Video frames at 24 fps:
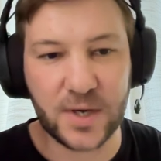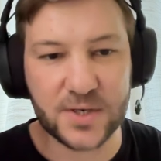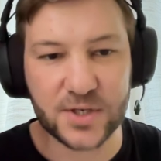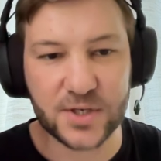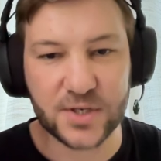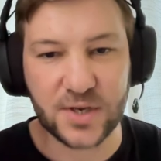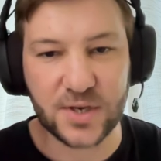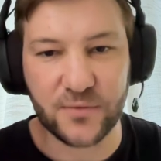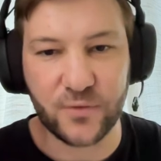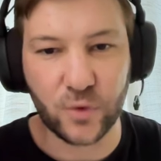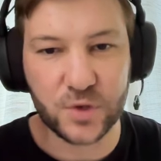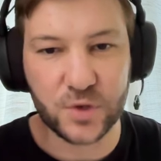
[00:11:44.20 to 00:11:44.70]
it just
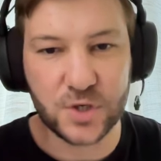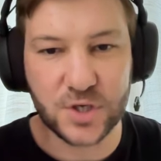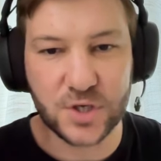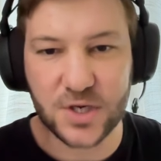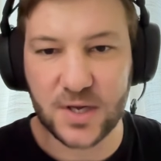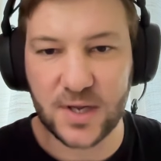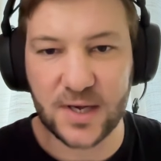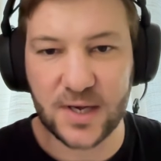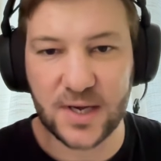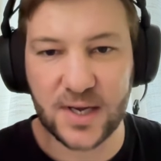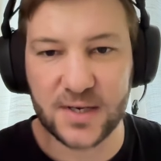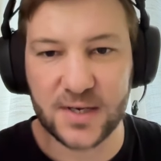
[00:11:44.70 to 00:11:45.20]

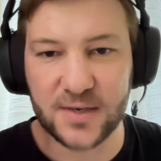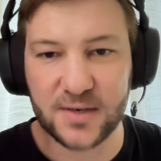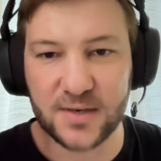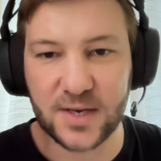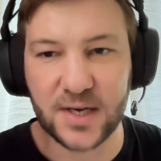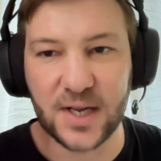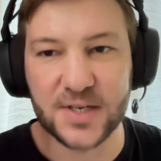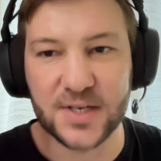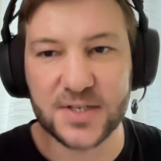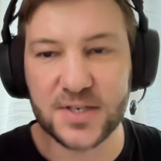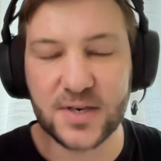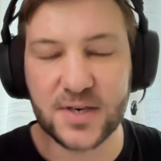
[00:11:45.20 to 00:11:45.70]
unfortunately
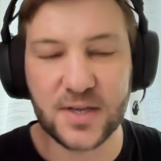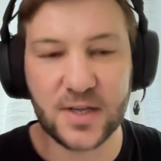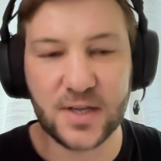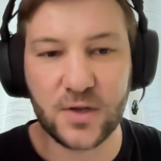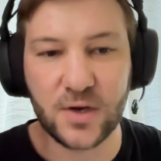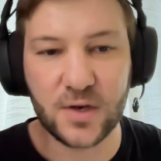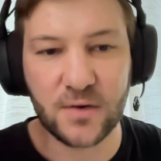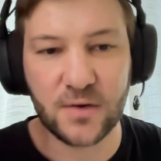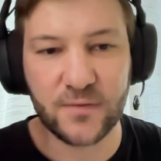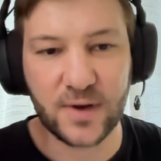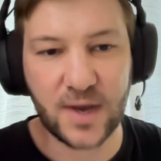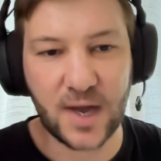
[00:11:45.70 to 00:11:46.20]
it isn't a
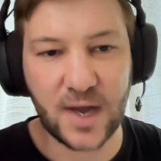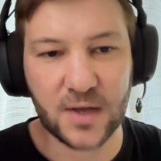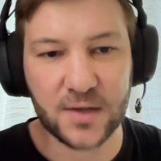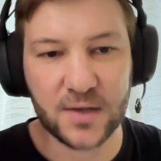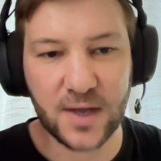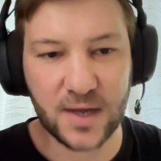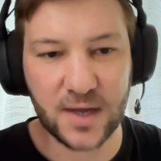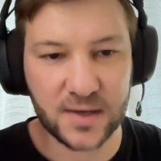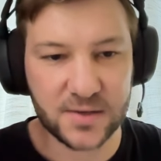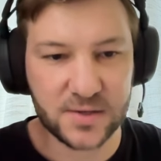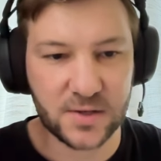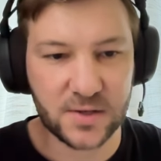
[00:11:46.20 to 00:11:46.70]
unit of account yet.